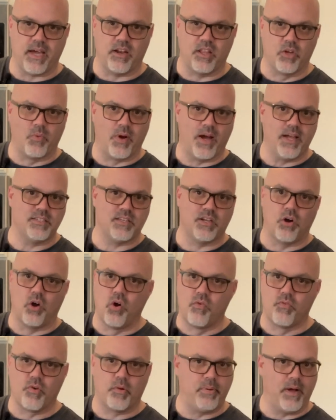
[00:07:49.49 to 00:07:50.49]
Otherwise, it
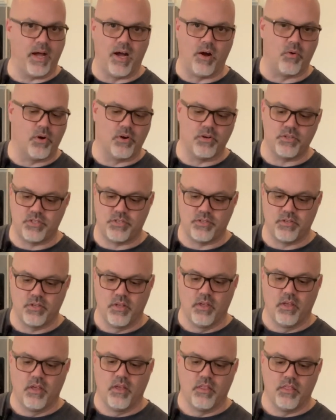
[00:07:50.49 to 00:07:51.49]
overpowers
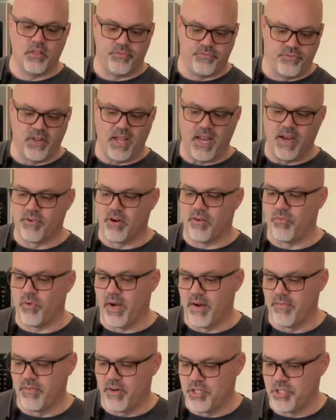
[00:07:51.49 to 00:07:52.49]
the flavor of
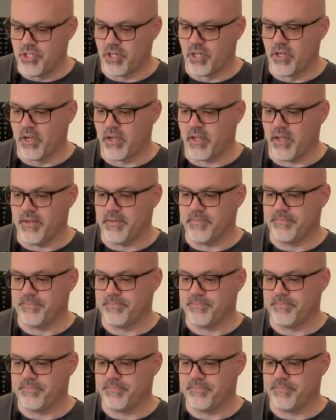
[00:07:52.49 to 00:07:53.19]
whatever it is you're cooking.